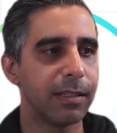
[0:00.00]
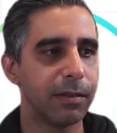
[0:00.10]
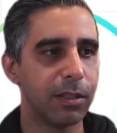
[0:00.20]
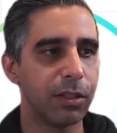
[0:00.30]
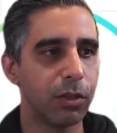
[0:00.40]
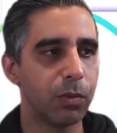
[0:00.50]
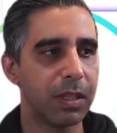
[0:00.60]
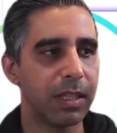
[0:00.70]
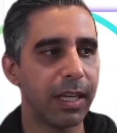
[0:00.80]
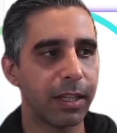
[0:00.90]
to do with
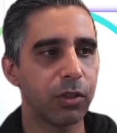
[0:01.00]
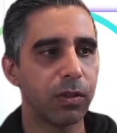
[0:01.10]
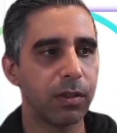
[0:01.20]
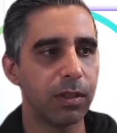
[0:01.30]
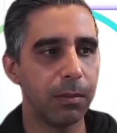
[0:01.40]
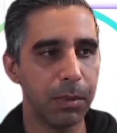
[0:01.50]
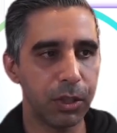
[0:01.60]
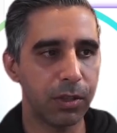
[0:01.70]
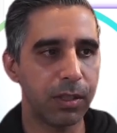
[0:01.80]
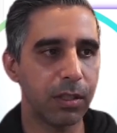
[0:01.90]
the actual
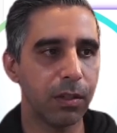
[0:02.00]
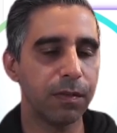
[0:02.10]
emissions of